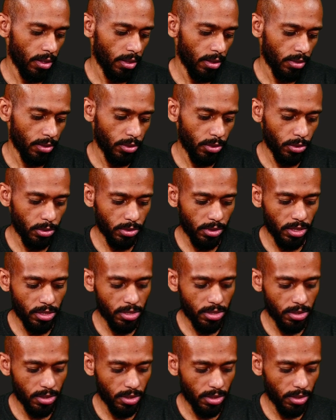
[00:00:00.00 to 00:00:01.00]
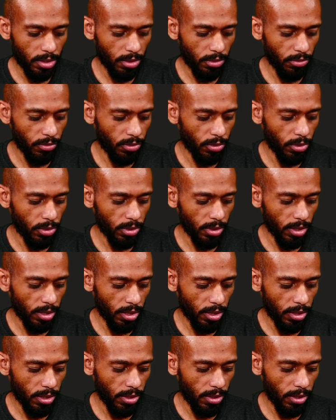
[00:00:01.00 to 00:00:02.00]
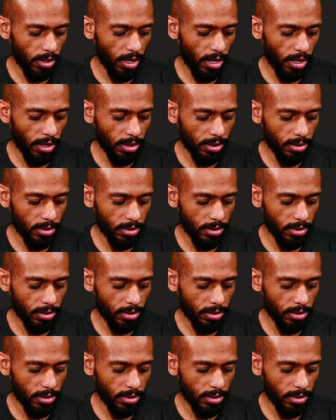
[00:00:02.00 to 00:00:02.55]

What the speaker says: CURD is for create,